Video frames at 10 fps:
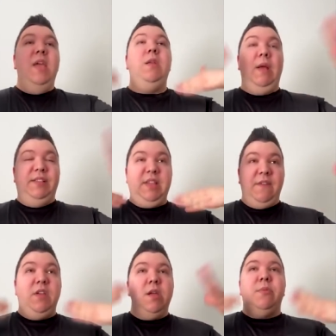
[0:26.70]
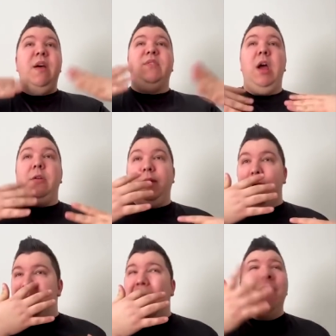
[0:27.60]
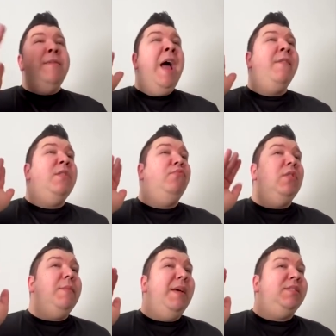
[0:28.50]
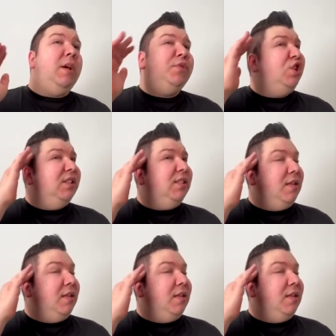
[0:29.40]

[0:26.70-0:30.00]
Anyways, I feel like I'm gonna have diarrhea. I've been having really messed up shits